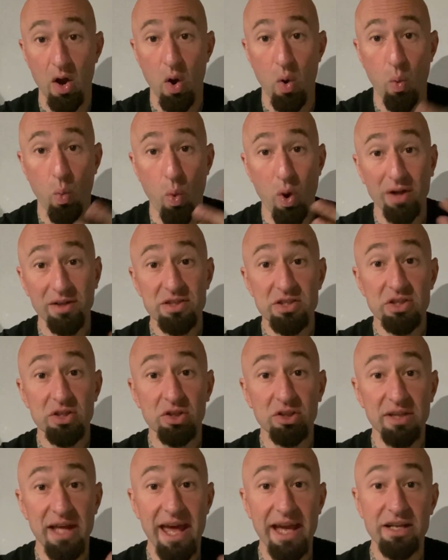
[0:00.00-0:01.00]
Once your
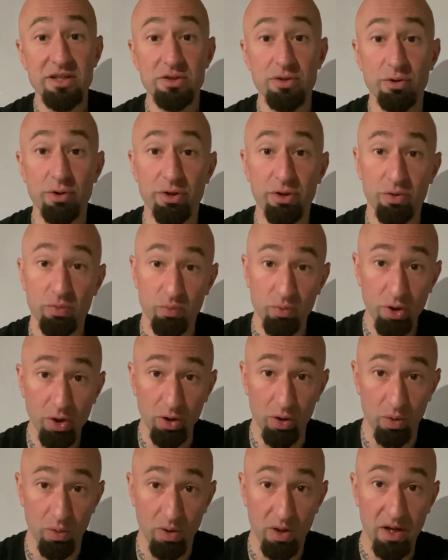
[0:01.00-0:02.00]
legs are
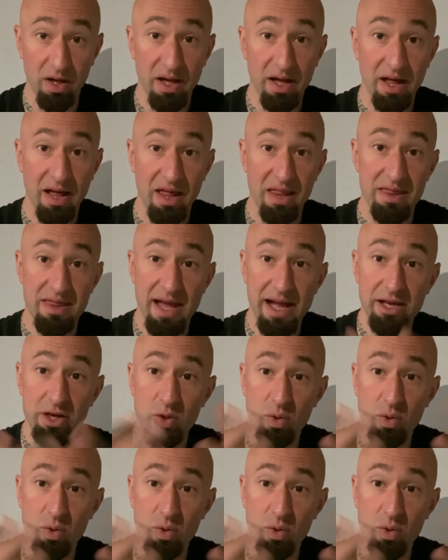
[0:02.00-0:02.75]
through, then you